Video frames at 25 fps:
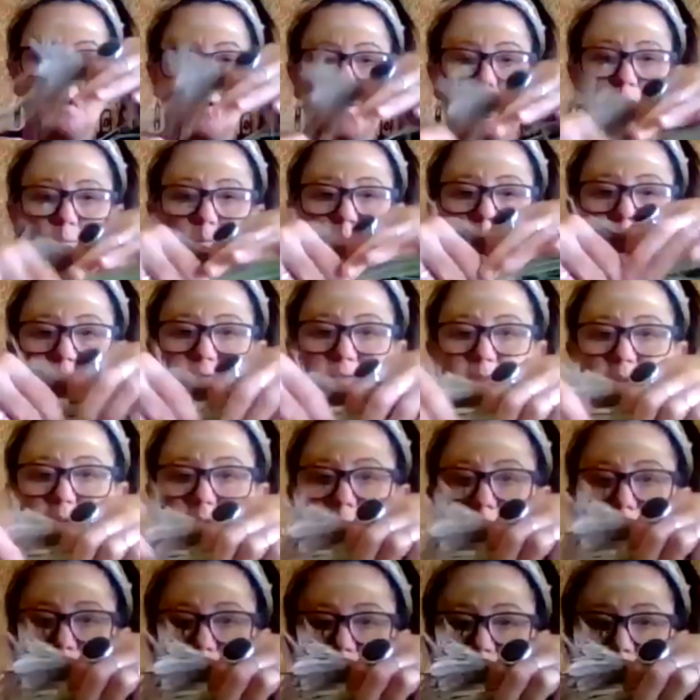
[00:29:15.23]
what they
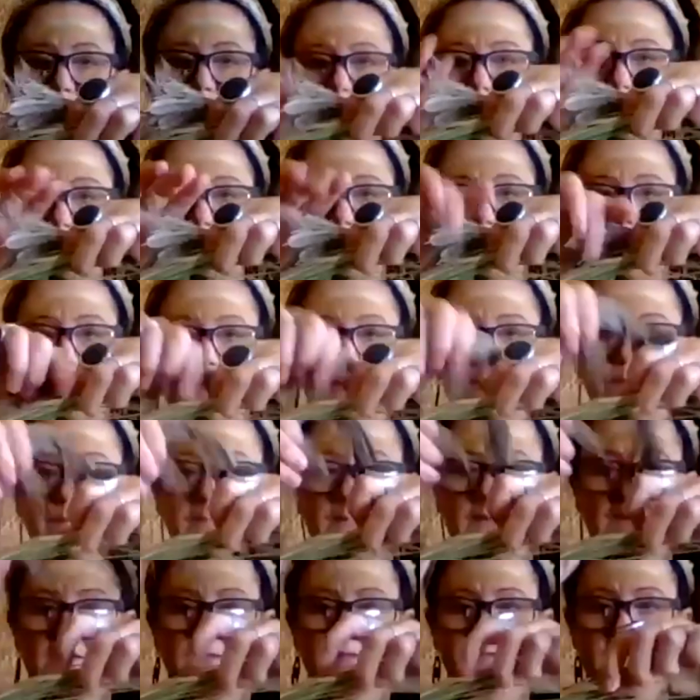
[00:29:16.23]
will do then
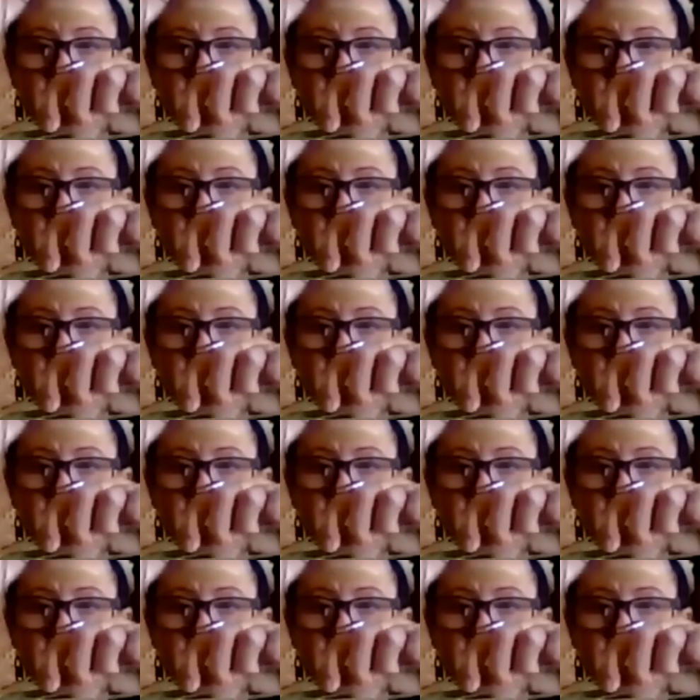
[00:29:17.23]
is they